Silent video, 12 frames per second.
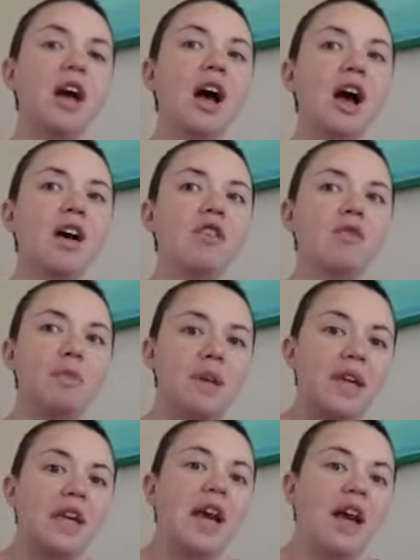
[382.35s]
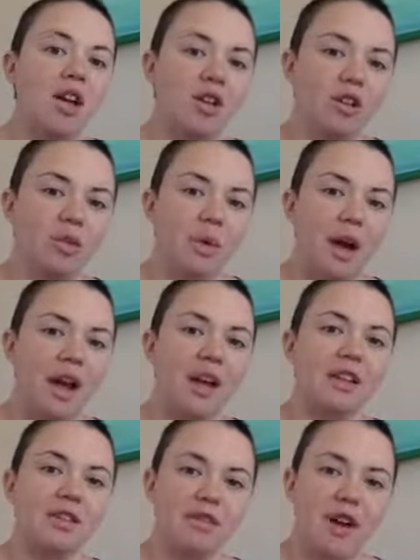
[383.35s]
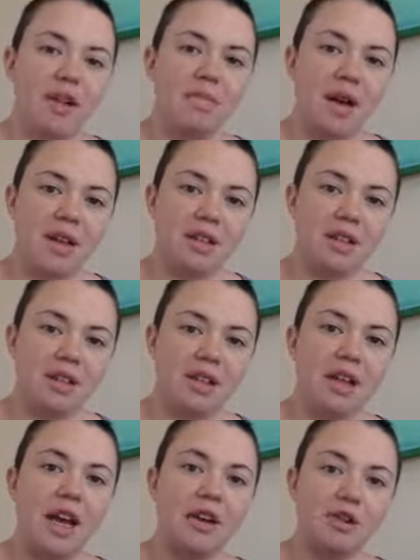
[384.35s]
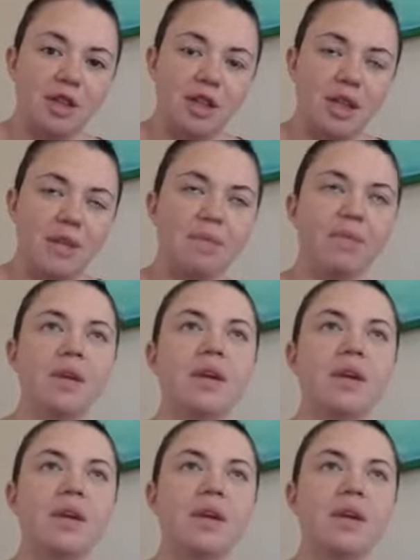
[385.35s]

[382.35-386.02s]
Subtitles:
of being held by a divine masculine energy.